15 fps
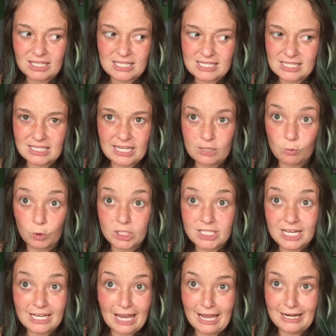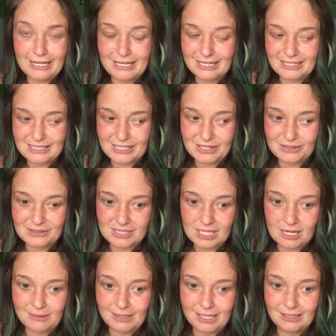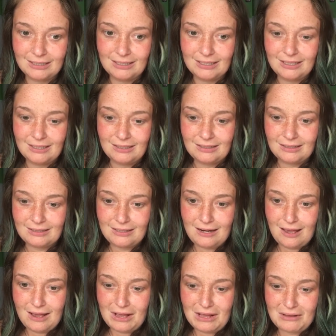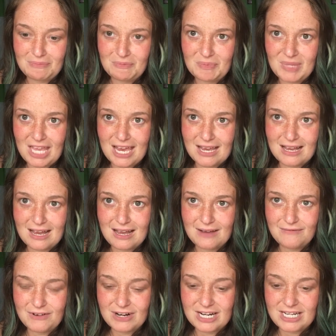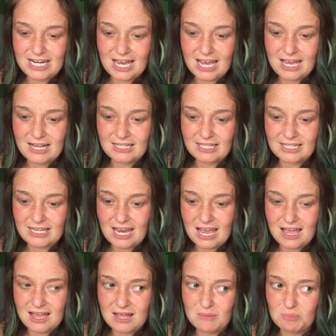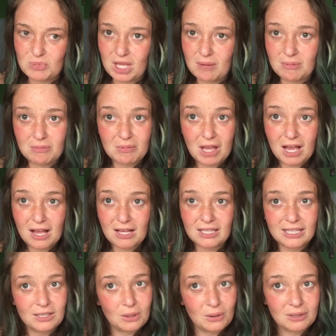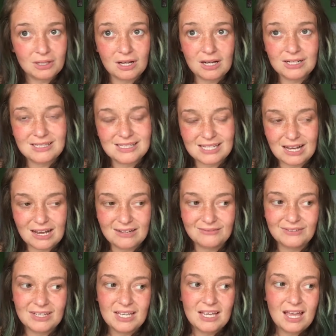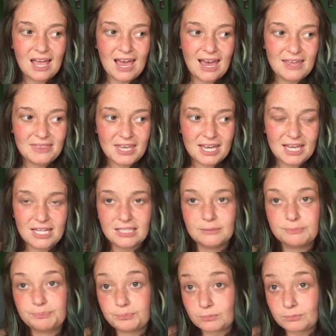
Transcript: because he, like, wouldn't take any excuse. And I'm like, no, like, I've already tanned, like, can't, blah, blah, blah, like, going on and stuff. And then